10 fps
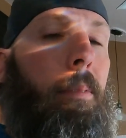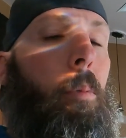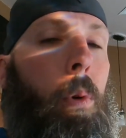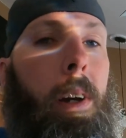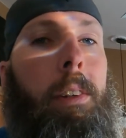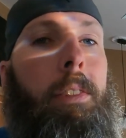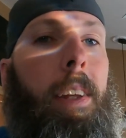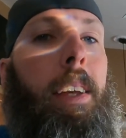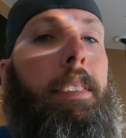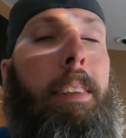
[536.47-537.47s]
where it
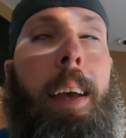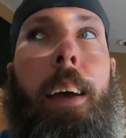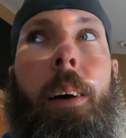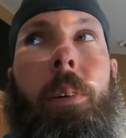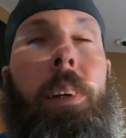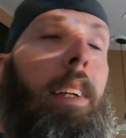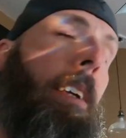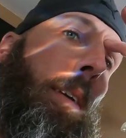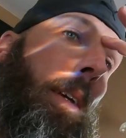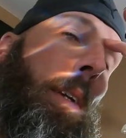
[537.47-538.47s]
stands now.
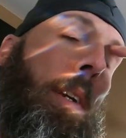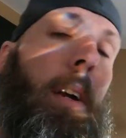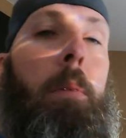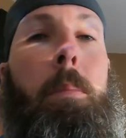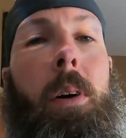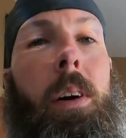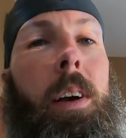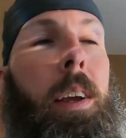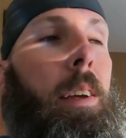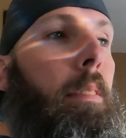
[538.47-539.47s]
You know,
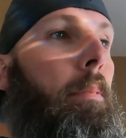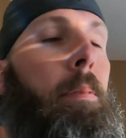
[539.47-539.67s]
barring